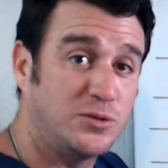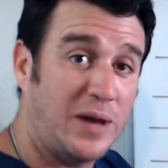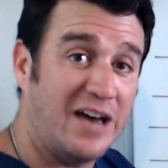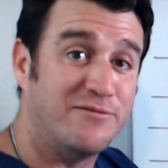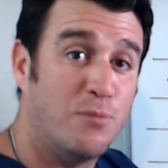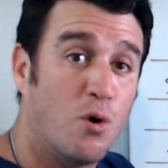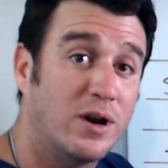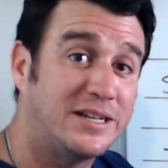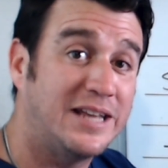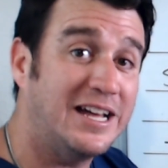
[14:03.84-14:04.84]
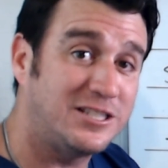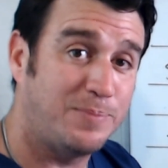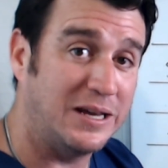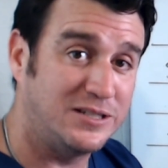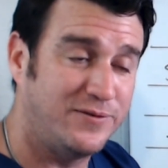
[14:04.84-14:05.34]
because we have more
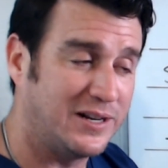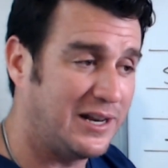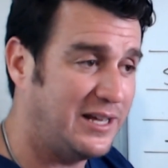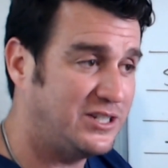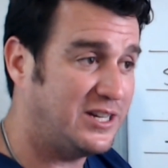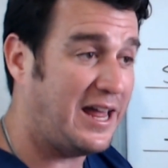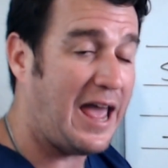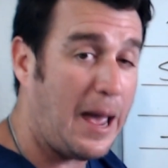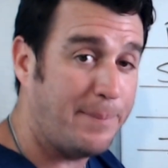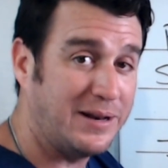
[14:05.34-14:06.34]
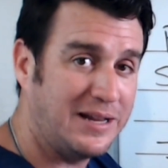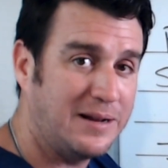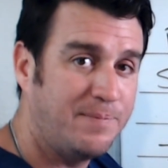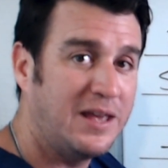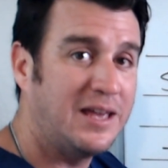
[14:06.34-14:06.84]
dead space ventilation
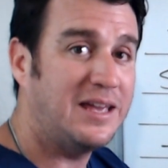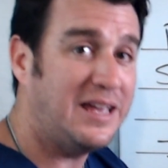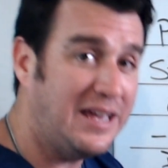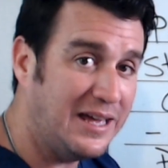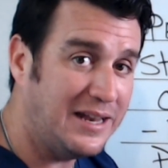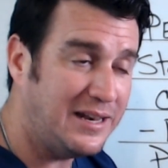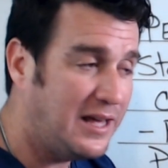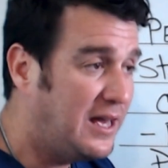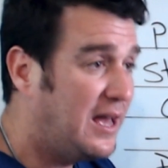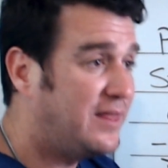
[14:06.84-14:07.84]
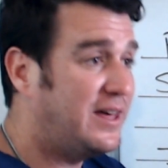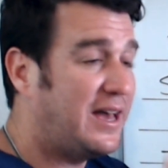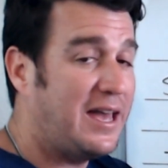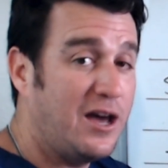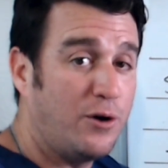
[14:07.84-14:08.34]
happening in
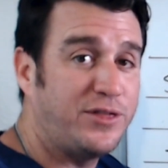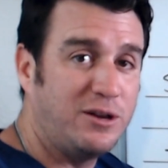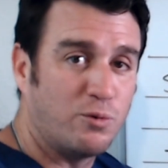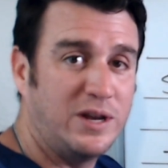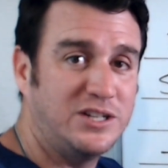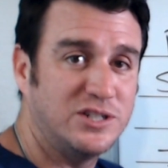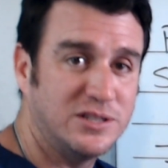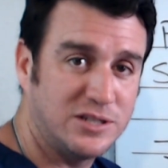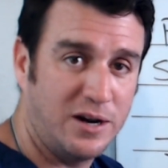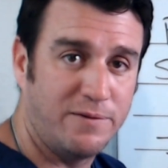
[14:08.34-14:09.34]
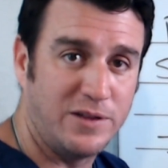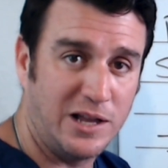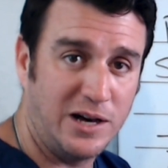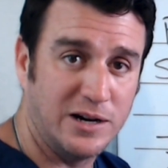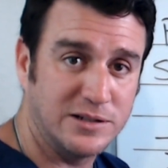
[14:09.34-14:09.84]
the healthy regions of
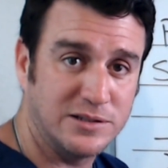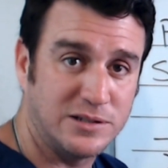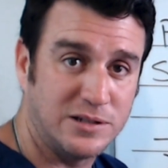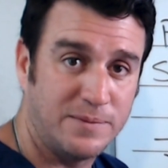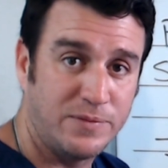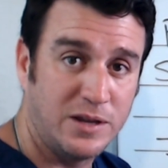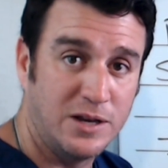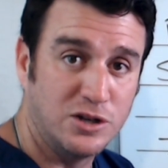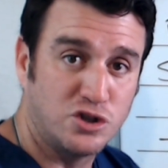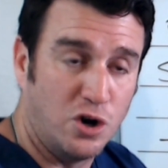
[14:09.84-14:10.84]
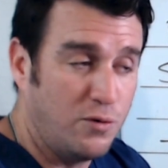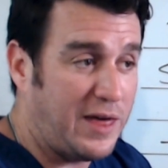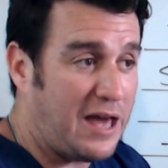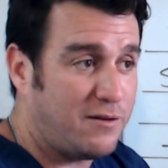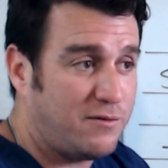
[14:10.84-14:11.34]
the lungs.
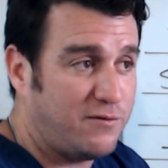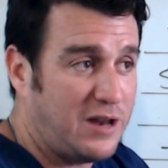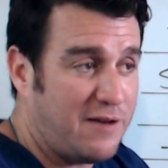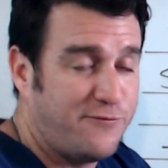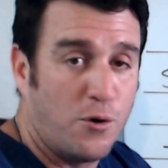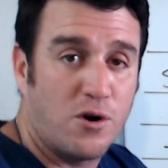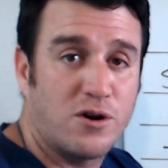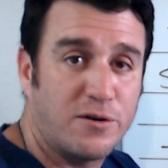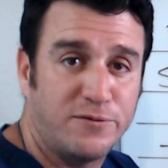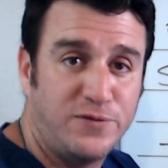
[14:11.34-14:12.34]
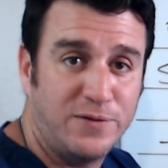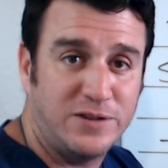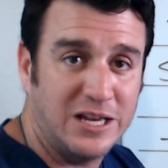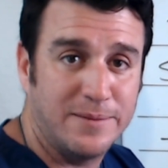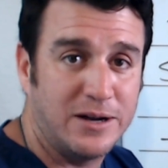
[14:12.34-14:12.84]
So that, that
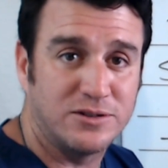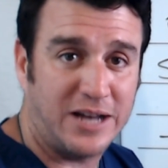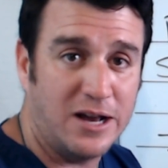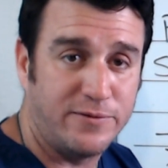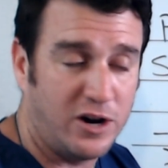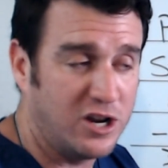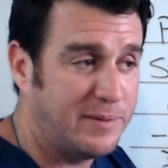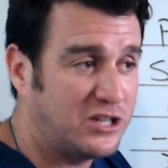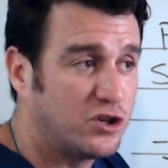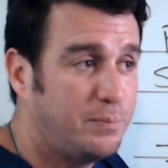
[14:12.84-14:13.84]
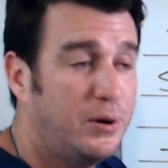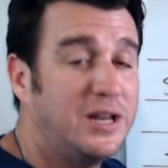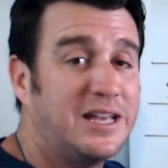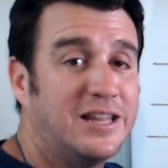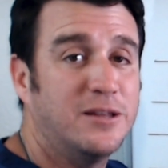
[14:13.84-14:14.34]
450 ml tidal volume that you're
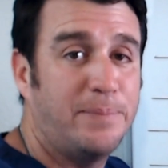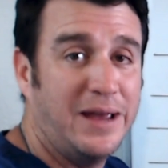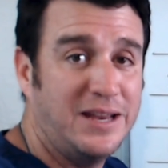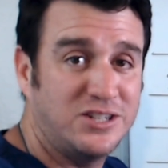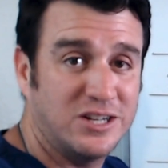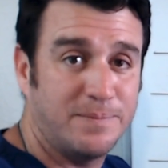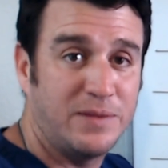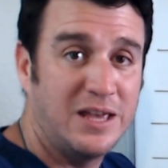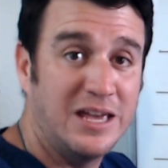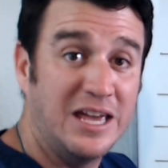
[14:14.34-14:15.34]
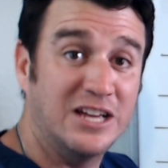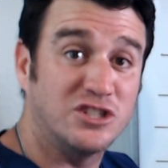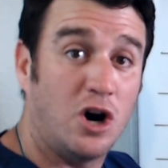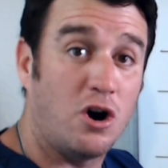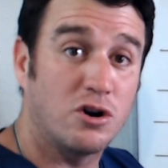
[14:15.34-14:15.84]
putting in the patient
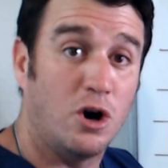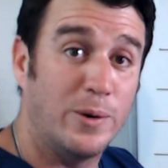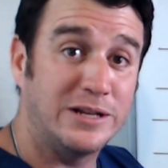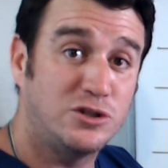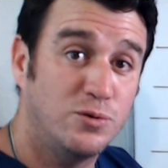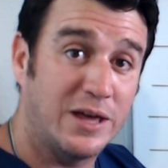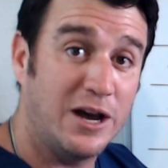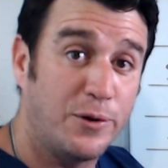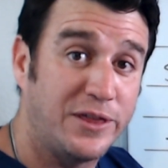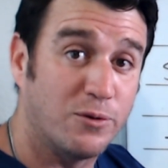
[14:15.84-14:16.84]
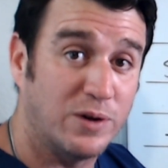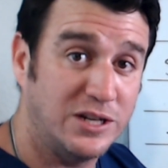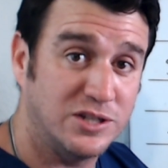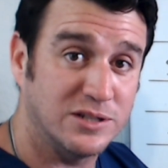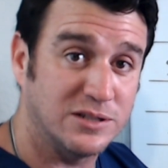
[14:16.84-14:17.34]
is all going to the healthy
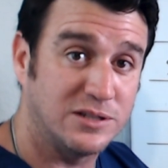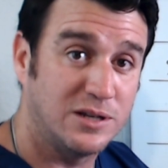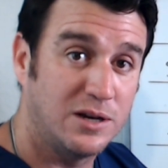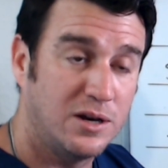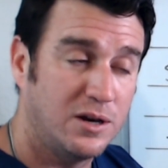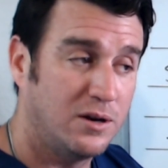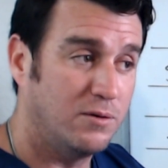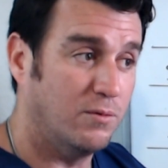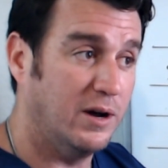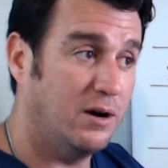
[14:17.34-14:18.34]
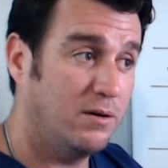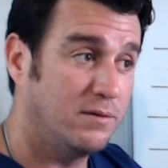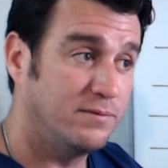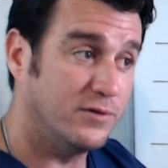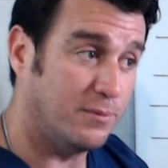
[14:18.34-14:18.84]
regions.
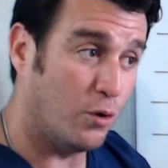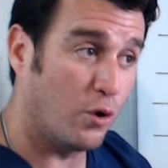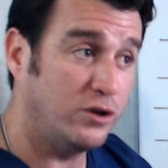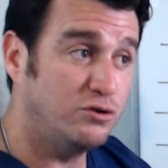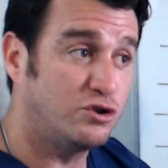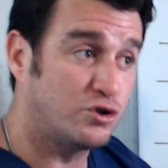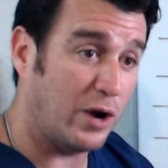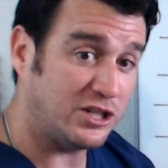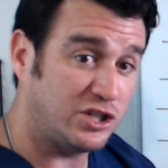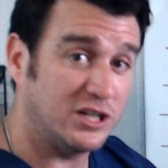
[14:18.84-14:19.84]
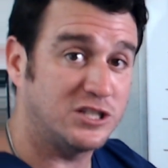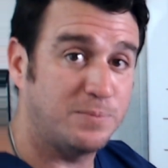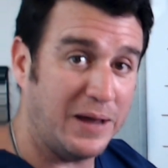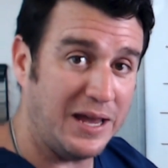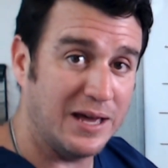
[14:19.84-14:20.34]
Well, the more you stretch and
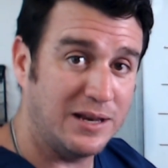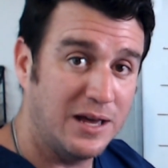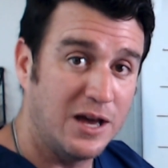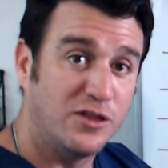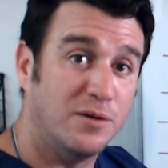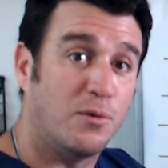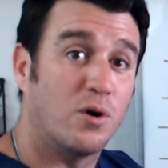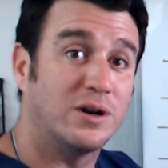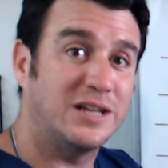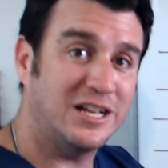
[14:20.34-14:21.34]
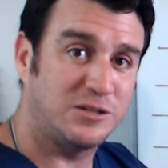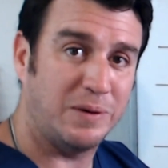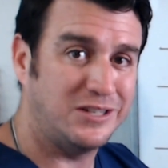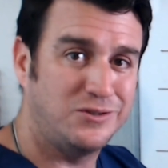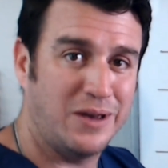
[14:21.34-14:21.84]
expand, the more dead
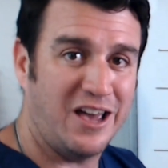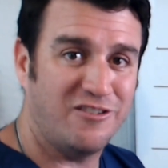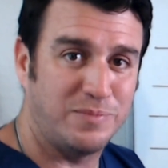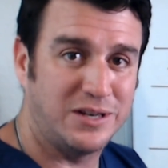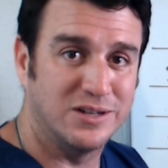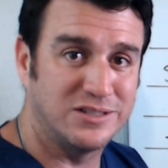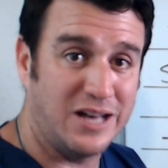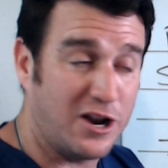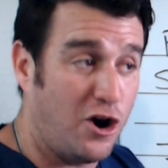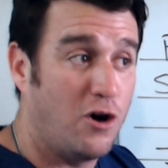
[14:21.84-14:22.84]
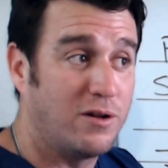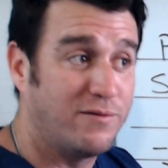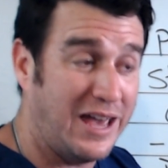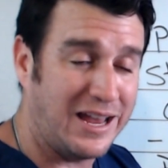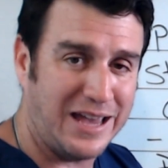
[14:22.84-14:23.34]
space you have because not
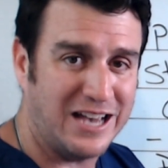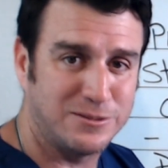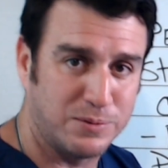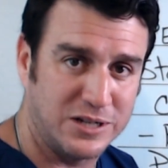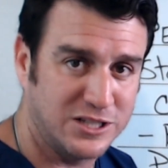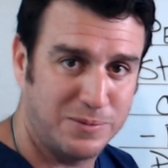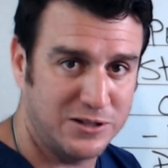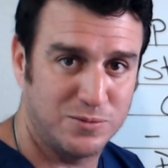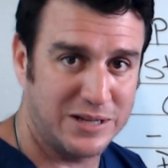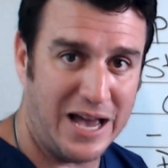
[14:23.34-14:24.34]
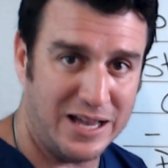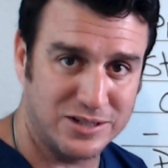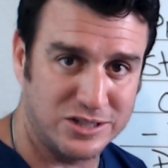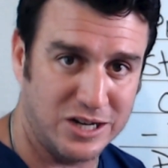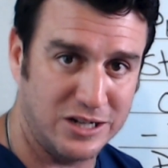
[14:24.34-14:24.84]
all of that gas participates with
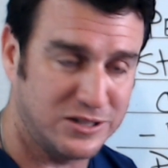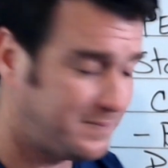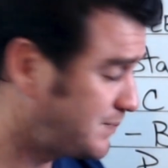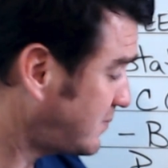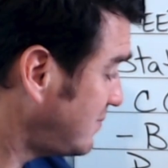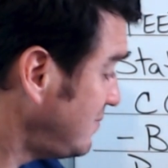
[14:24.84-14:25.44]
gas exchange.